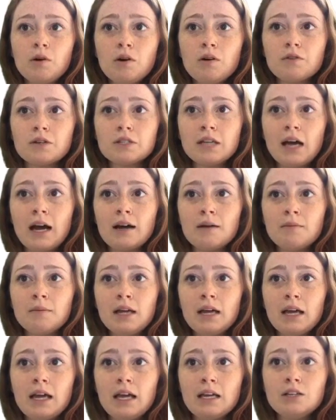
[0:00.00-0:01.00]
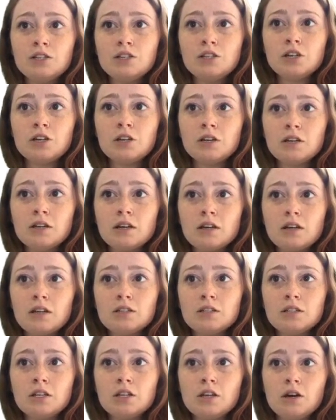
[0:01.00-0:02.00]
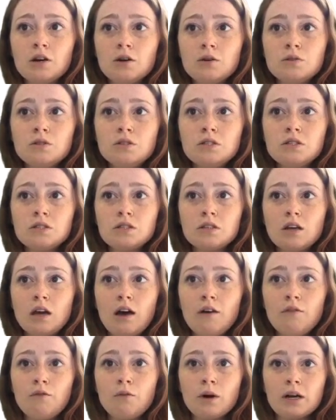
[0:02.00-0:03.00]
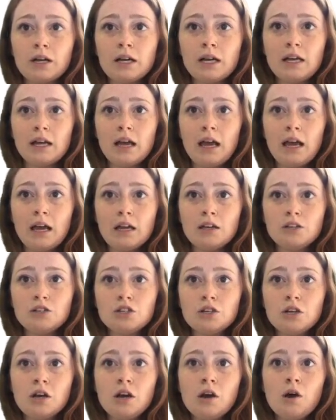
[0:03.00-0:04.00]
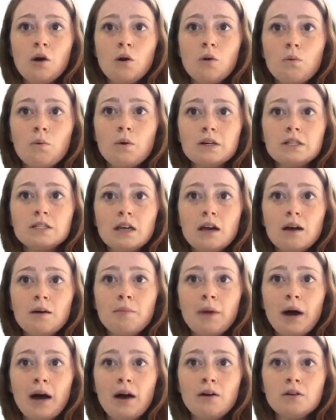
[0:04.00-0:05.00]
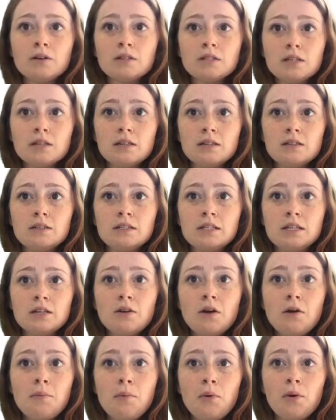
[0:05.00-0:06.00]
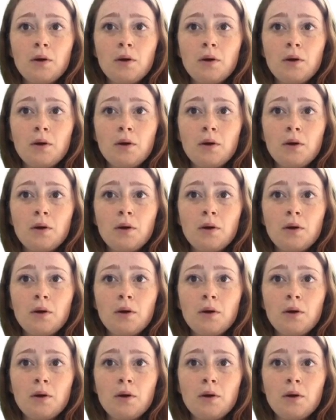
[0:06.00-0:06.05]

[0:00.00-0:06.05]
of retirement age to those of working age was about 0.15